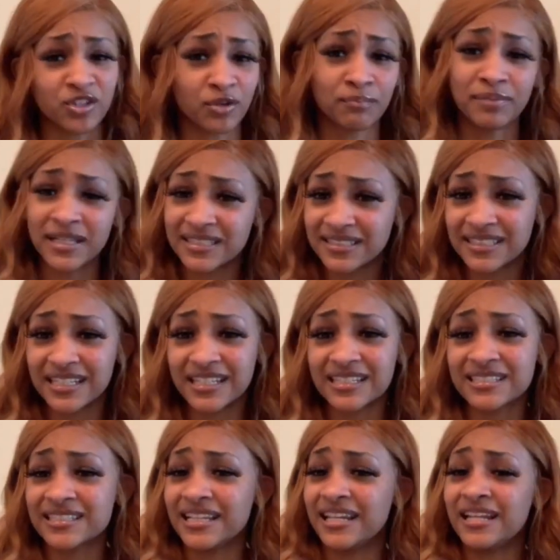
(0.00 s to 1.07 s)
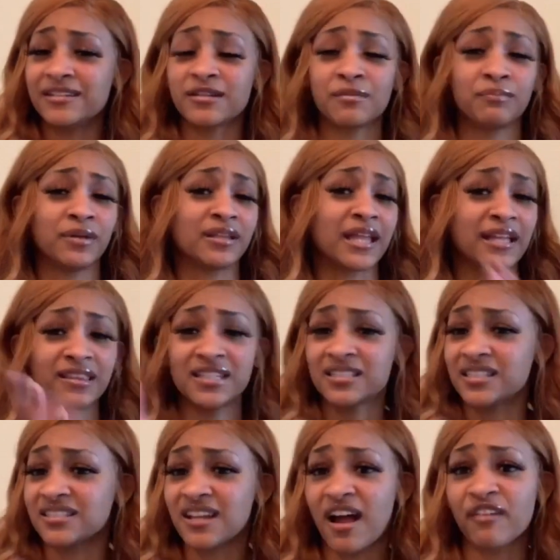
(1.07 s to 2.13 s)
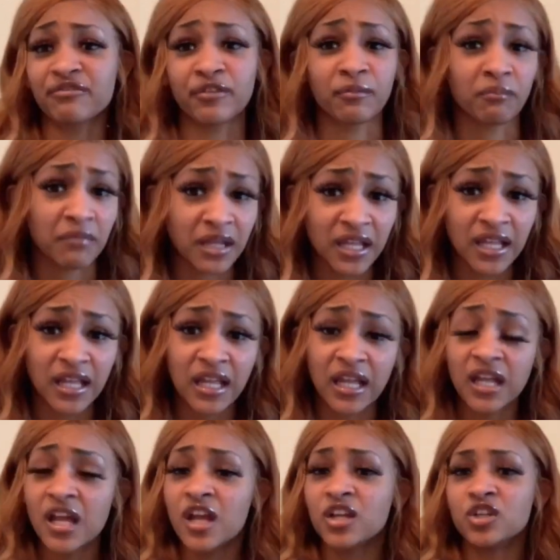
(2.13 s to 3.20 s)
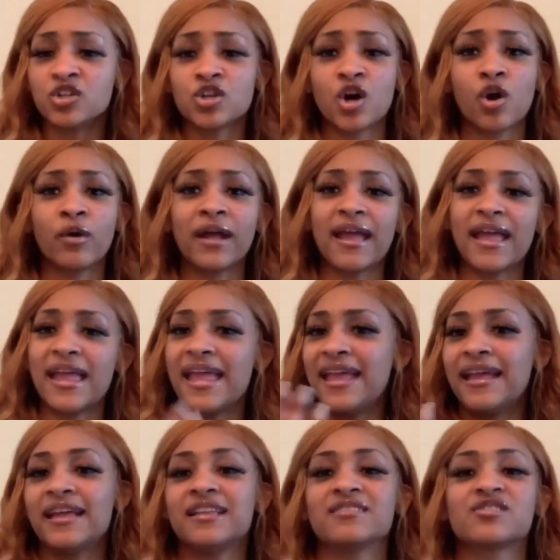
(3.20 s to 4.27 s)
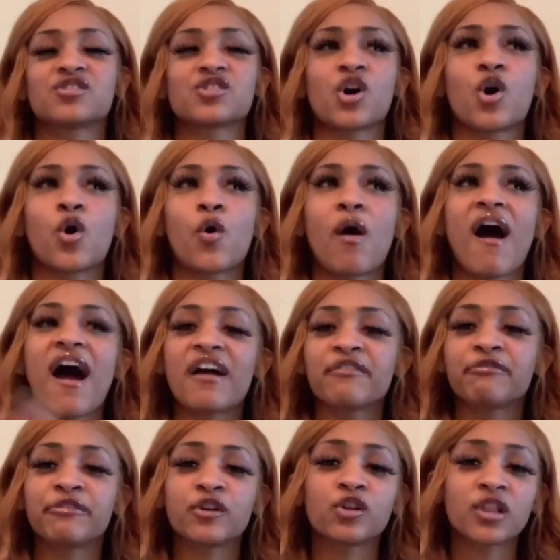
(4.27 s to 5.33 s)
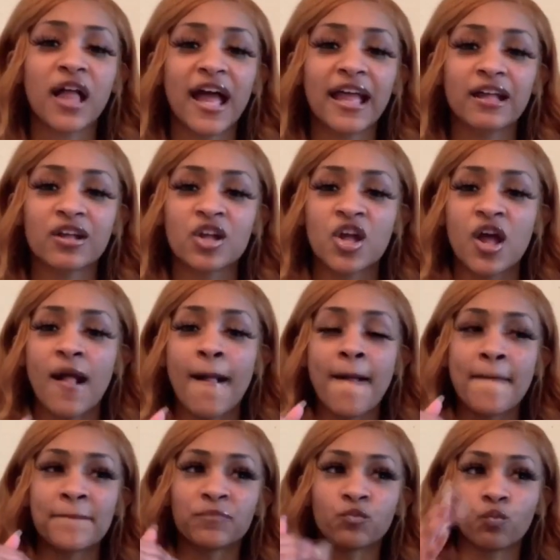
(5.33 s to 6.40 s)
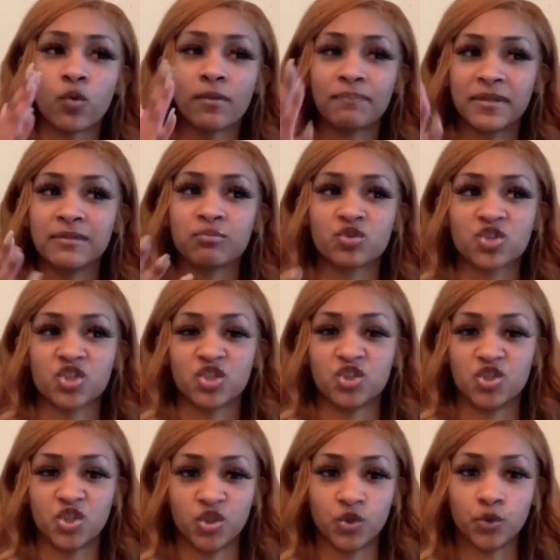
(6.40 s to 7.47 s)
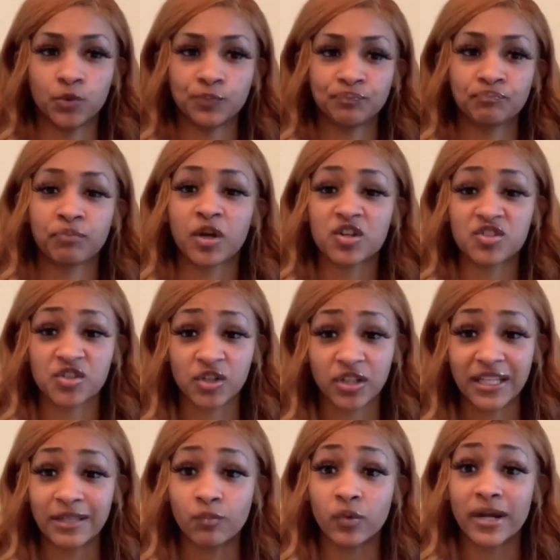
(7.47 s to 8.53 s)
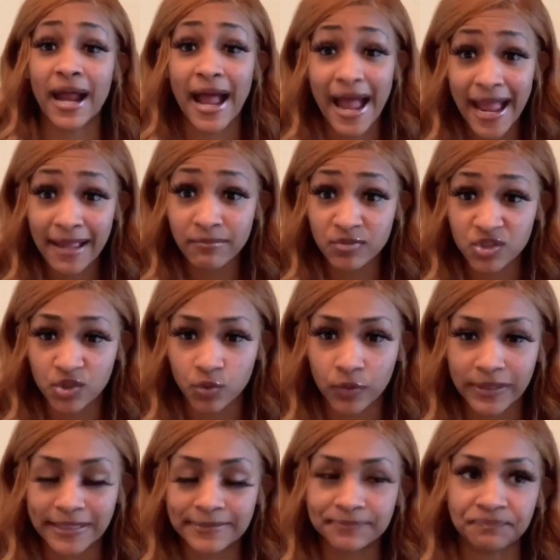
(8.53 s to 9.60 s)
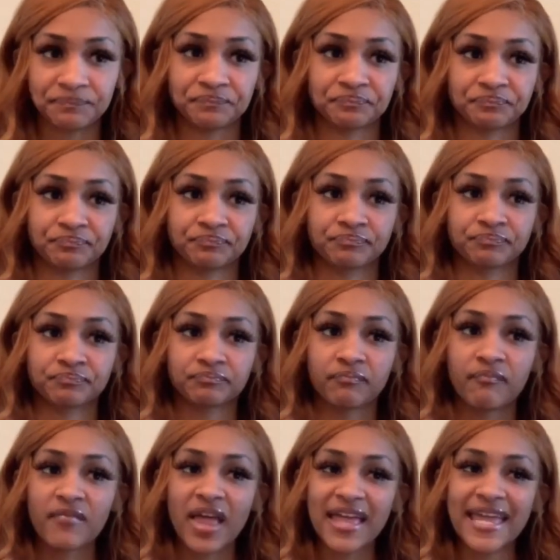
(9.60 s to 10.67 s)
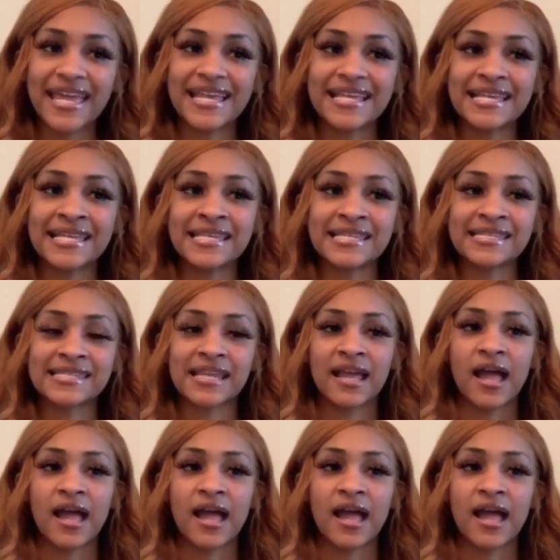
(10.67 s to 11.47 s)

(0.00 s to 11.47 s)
business and end up being like, this is not for me, you know. And so I feel like what people should do, personally, what I'm doing is